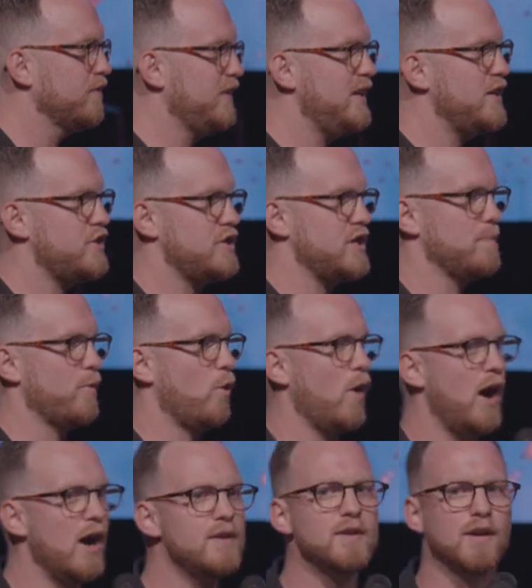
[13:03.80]
leadership or
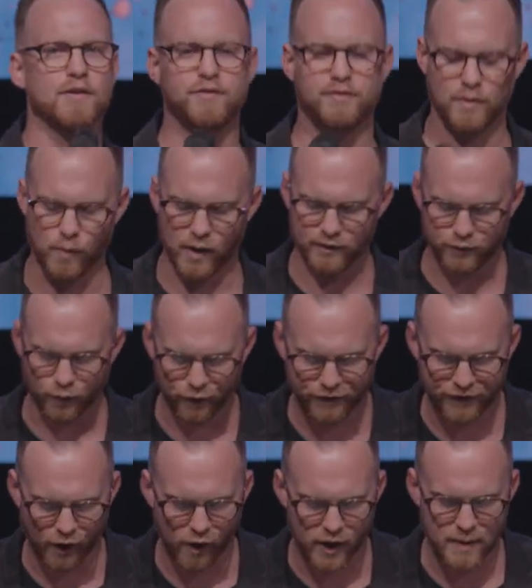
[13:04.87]
under someone's
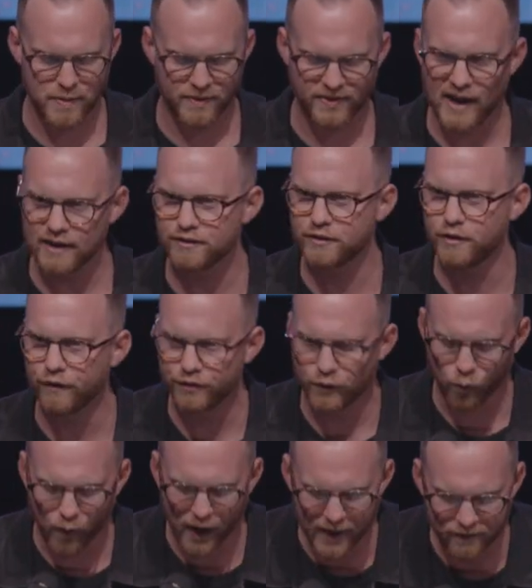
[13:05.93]
authority, but that's not the
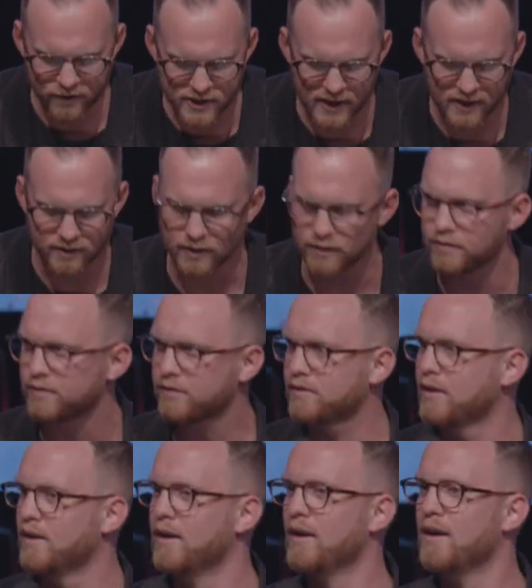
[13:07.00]
way of Jesus.
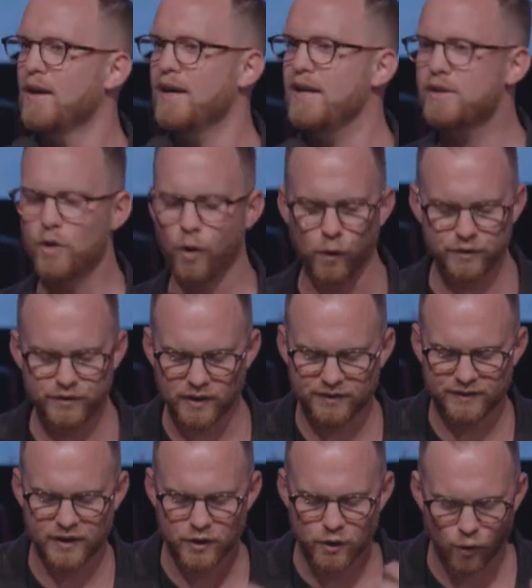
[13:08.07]
He calls us
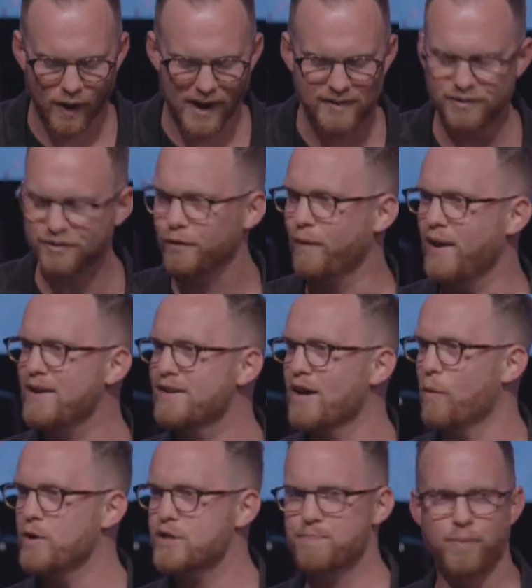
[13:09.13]
to great surrender,
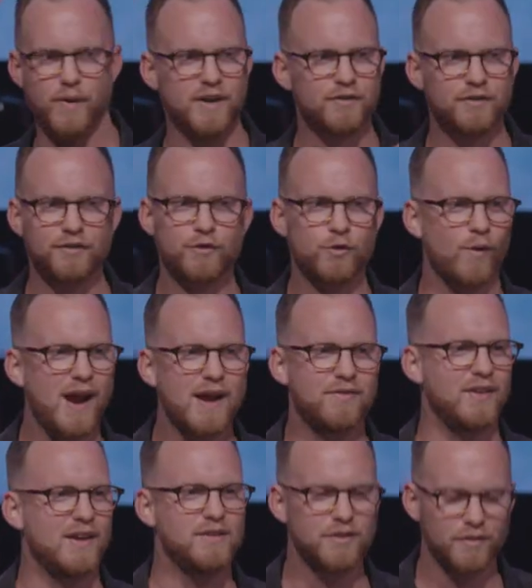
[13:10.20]
which brings strength
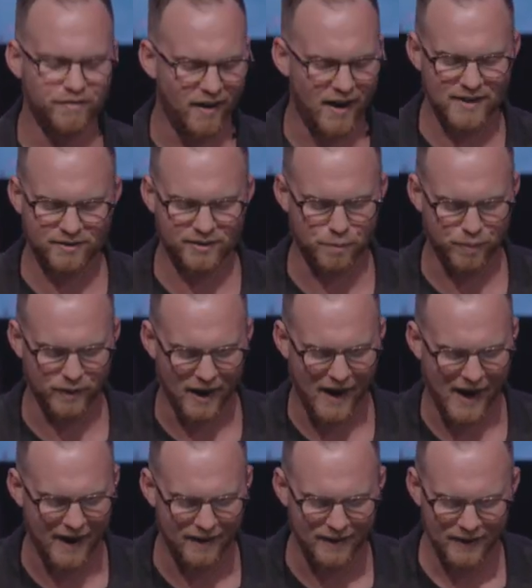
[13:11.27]
and divine
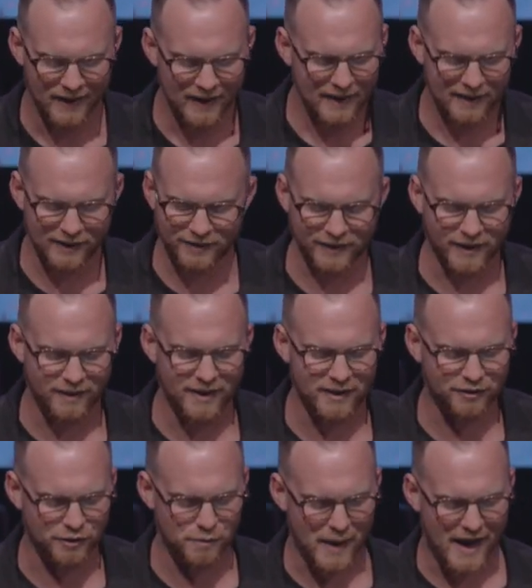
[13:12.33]
supply. Listen to
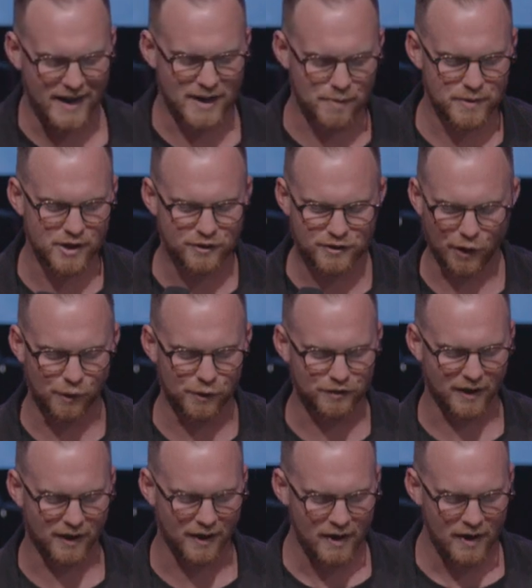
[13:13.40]
this from A.W.
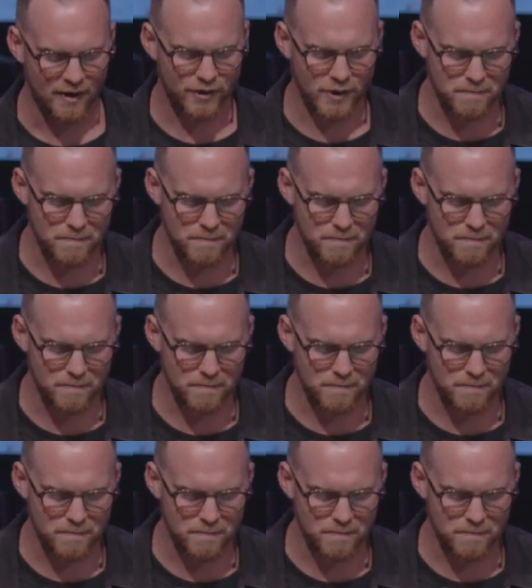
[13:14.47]
Tozer. The